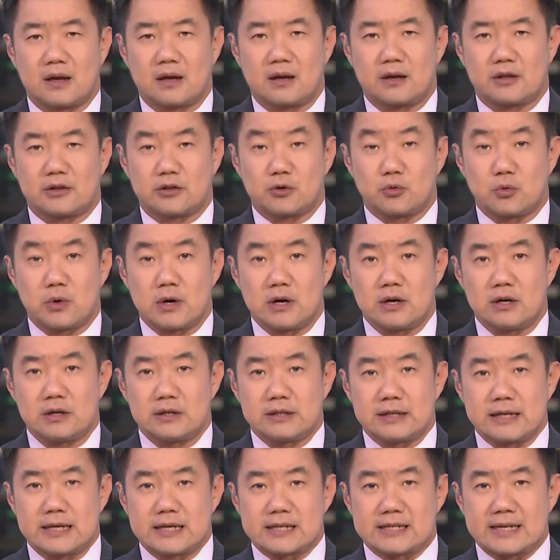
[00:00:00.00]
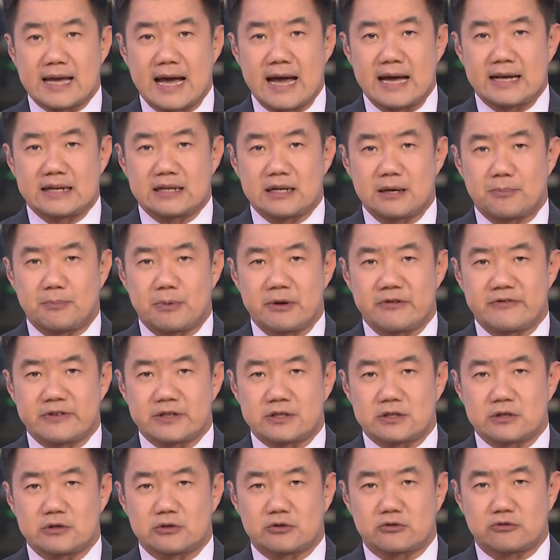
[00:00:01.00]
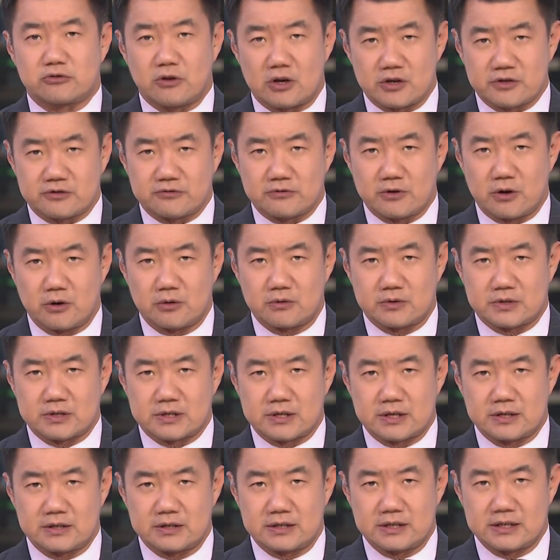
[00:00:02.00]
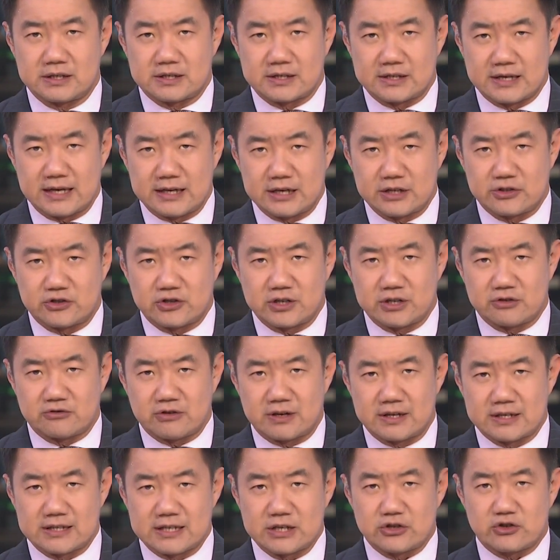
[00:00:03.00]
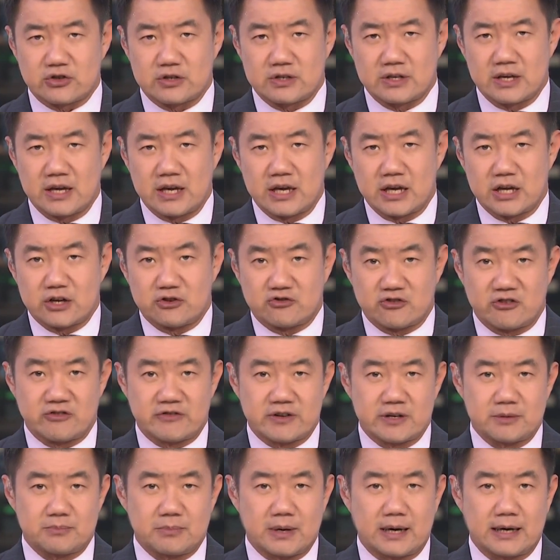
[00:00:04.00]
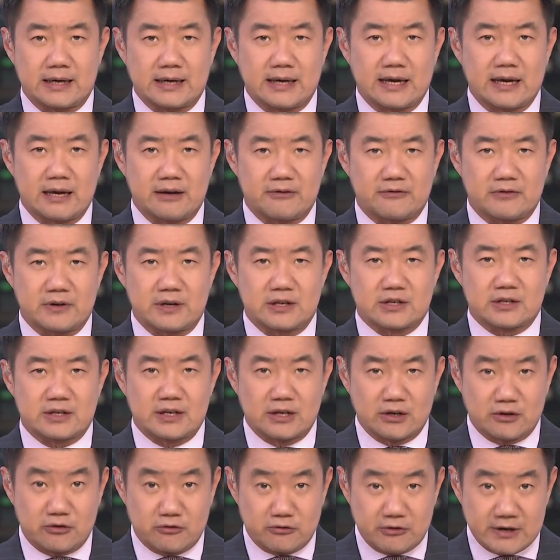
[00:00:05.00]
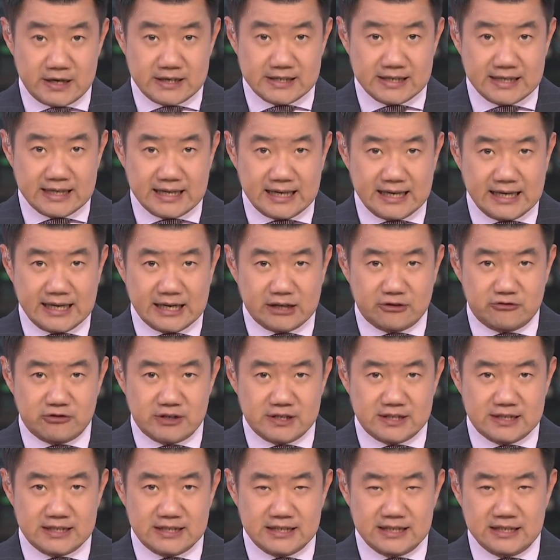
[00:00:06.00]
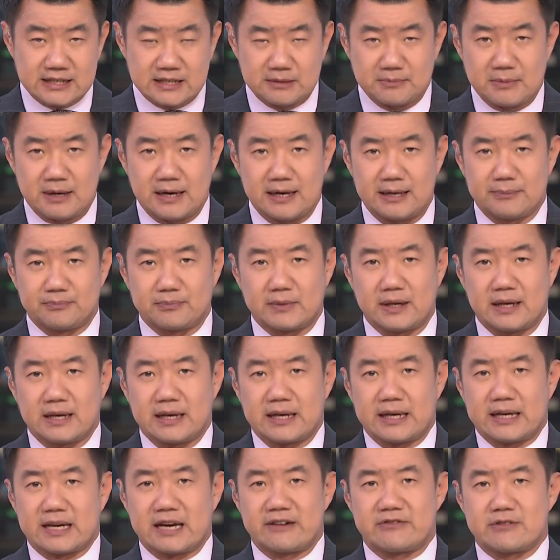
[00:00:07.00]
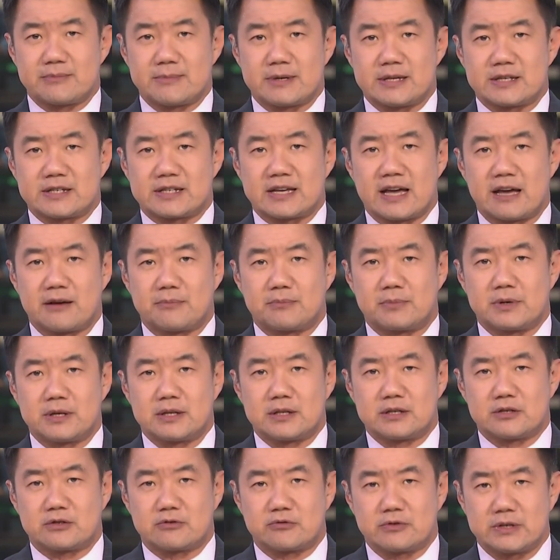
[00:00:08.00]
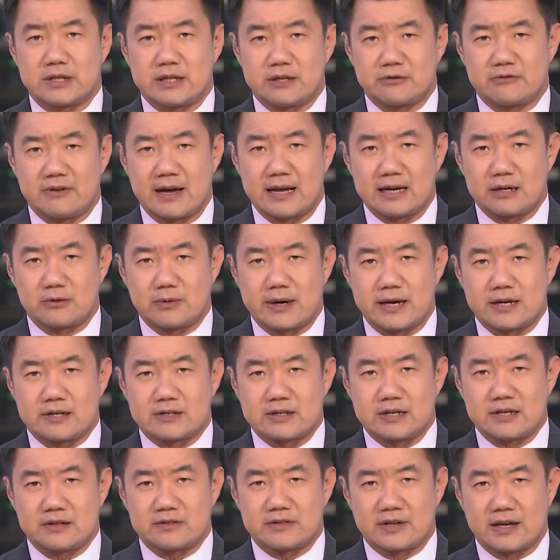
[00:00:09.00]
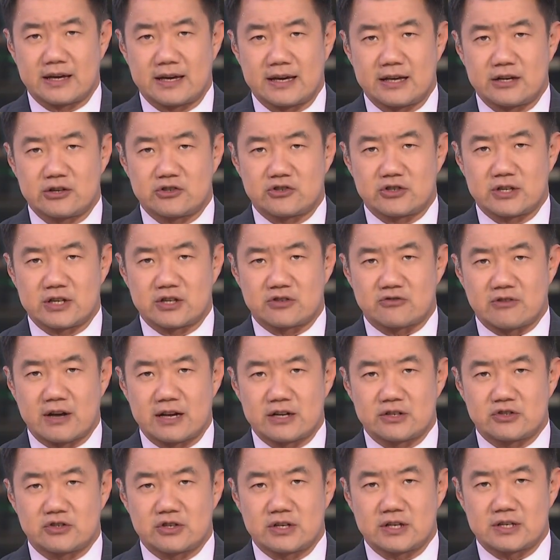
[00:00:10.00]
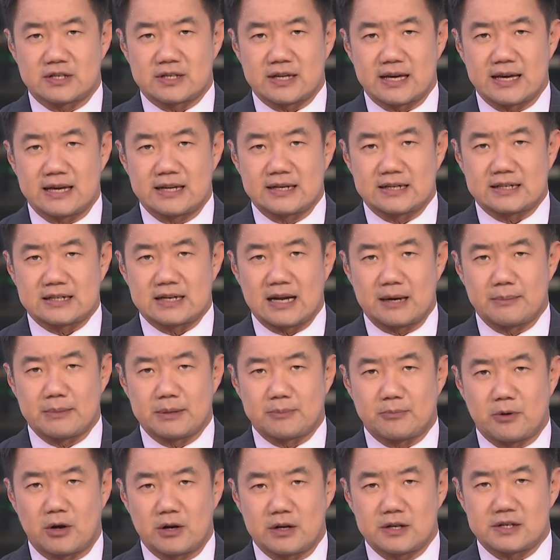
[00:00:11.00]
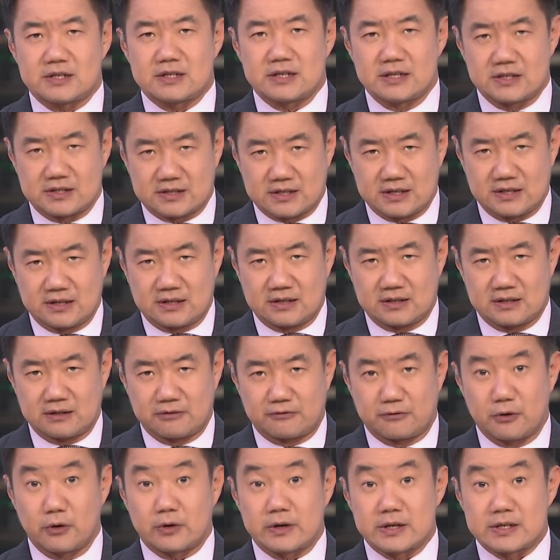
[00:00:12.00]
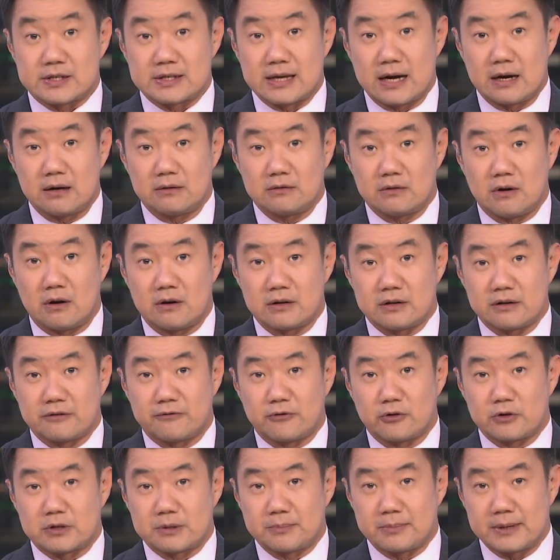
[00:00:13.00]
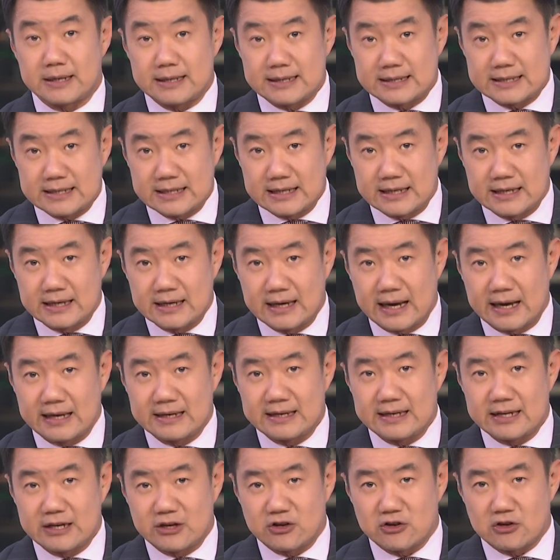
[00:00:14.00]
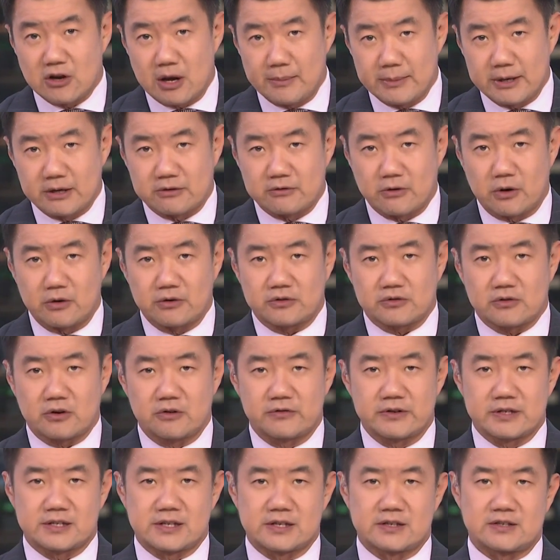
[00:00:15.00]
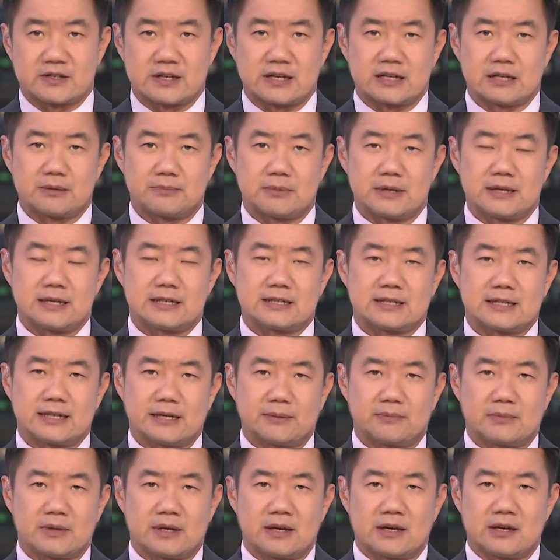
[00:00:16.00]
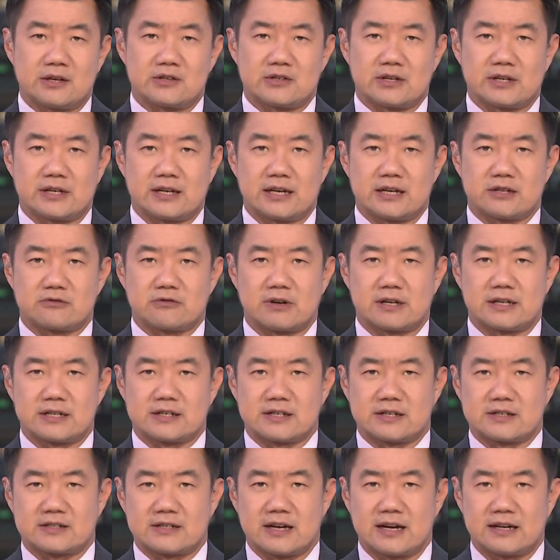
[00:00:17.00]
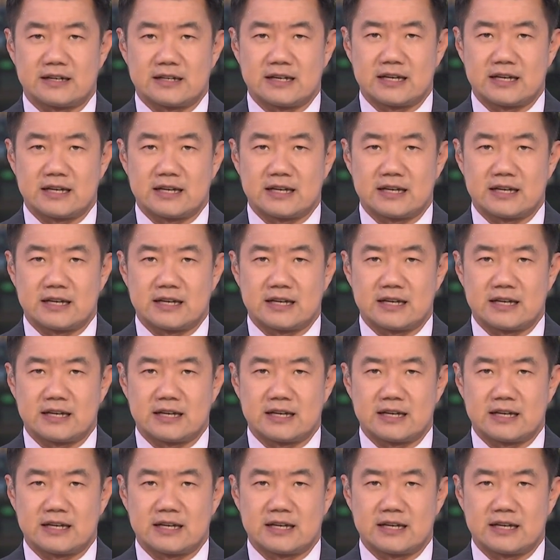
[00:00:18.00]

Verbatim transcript: The world is at a pivotal crossroads in its energy transition, driven by ever increasing electricity demand. Governments have been re evaluating their energy strategies and climate policies. The focus now on affordability and economic growth over sustainability. CNA's Rani Samtani